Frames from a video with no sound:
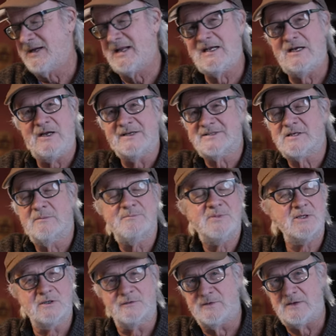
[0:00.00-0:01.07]
But anyway, it's a
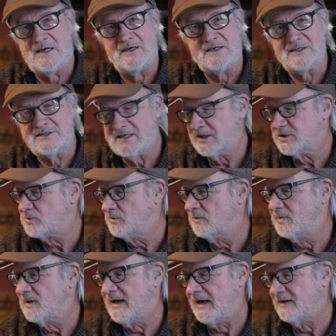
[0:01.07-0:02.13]
beautiful architectural
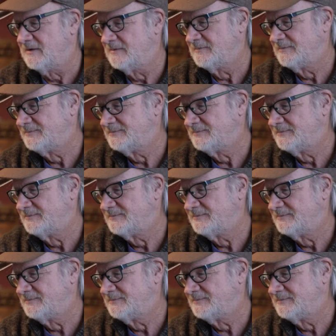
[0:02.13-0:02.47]
plant.